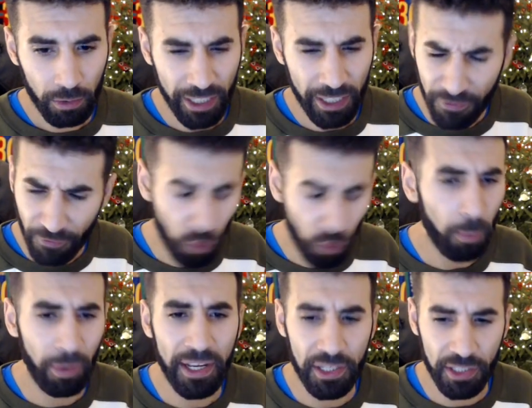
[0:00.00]
That's four
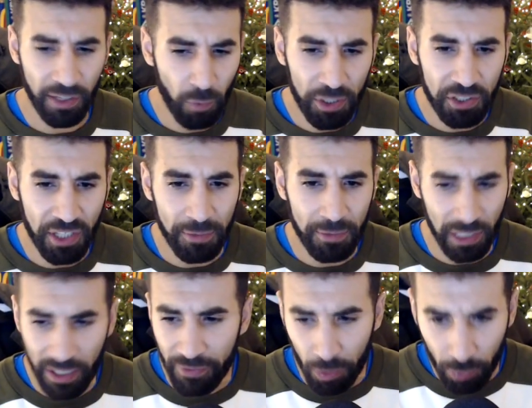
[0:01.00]
players out West Ham's
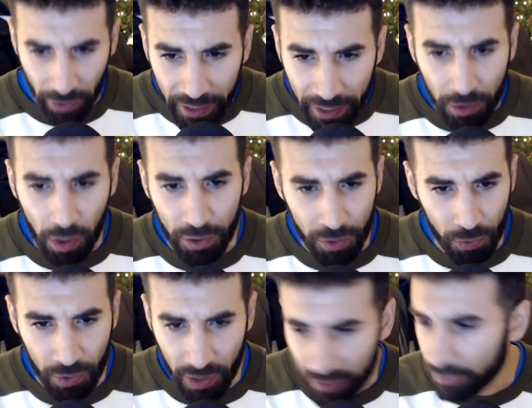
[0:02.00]
11 that would get into
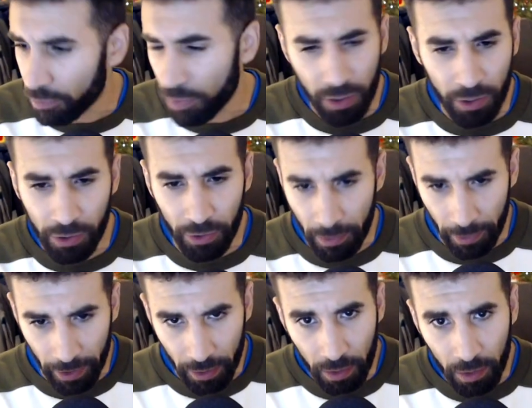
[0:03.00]
Arsenal's 11. What's going on here,
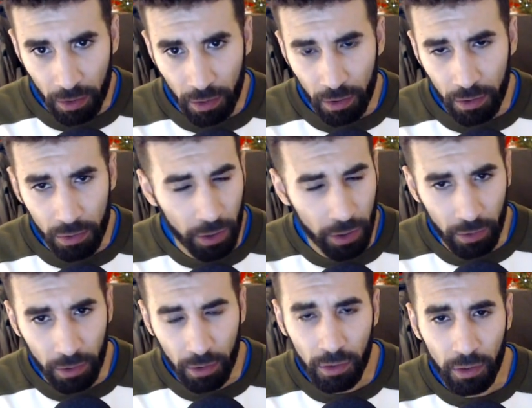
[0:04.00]
mate? What's going on?